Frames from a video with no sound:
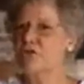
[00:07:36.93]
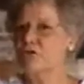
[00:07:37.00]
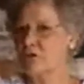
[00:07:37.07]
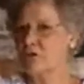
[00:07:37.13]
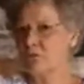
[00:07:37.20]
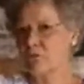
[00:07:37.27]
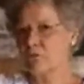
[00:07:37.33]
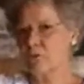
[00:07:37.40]

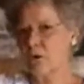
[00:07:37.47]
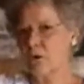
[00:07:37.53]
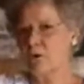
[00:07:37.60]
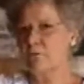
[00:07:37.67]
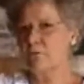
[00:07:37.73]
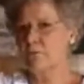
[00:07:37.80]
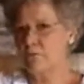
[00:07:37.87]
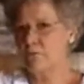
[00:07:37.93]
use of
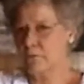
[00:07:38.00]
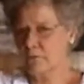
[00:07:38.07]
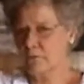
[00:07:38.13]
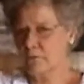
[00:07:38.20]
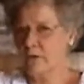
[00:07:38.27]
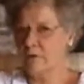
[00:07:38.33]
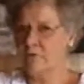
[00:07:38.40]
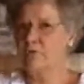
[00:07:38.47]

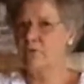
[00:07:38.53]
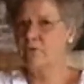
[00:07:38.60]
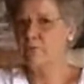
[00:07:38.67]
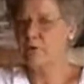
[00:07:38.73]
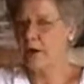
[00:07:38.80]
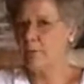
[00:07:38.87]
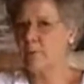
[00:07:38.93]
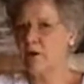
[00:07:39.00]

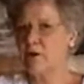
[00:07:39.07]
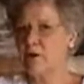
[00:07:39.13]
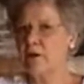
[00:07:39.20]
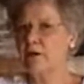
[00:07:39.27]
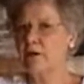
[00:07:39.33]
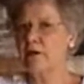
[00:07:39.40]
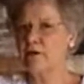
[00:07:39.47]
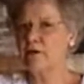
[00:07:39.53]

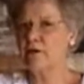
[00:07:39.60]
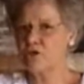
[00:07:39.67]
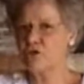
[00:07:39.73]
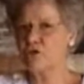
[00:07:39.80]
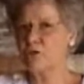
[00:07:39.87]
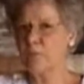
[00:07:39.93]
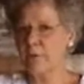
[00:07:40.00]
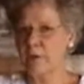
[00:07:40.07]
primarily a
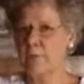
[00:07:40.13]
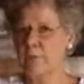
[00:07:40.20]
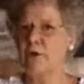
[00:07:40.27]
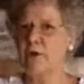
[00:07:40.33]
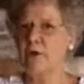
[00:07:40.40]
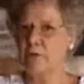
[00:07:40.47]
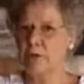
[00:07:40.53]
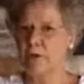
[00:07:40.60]
visual
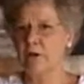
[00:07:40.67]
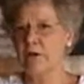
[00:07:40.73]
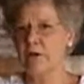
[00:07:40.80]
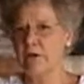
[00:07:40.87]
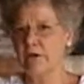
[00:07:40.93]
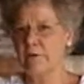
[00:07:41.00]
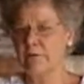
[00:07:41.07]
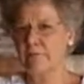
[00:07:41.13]
memory
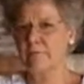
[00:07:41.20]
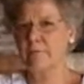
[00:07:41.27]
ability.